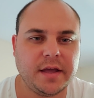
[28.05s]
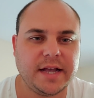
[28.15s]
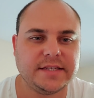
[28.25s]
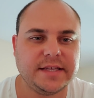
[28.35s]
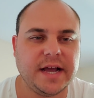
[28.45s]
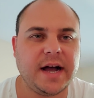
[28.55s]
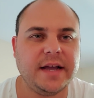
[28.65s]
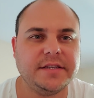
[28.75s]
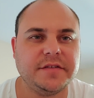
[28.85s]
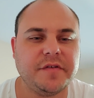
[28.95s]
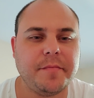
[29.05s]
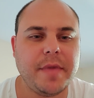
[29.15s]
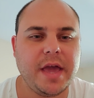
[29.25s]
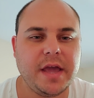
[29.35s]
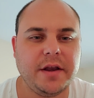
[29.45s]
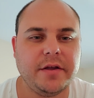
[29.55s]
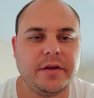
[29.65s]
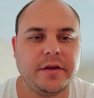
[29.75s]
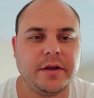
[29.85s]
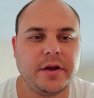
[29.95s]
as the eyes of a maid
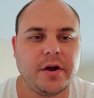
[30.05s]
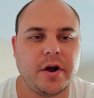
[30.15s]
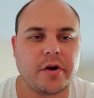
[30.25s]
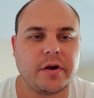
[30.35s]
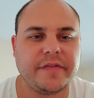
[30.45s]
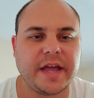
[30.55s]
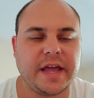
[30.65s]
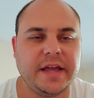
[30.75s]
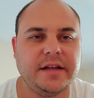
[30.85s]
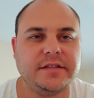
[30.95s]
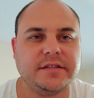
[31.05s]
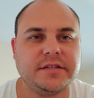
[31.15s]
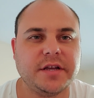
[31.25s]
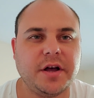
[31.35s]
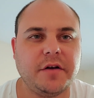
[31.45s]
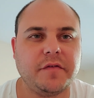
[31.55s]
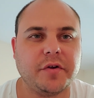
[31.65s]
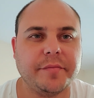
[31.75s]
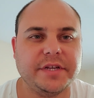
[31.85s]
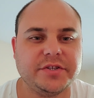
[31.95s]
are on the hands of
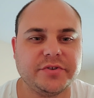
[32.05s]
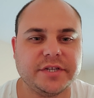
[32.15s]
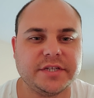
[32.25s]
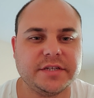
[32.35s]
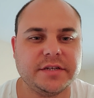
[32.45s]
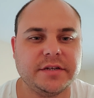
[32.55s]
her mistress,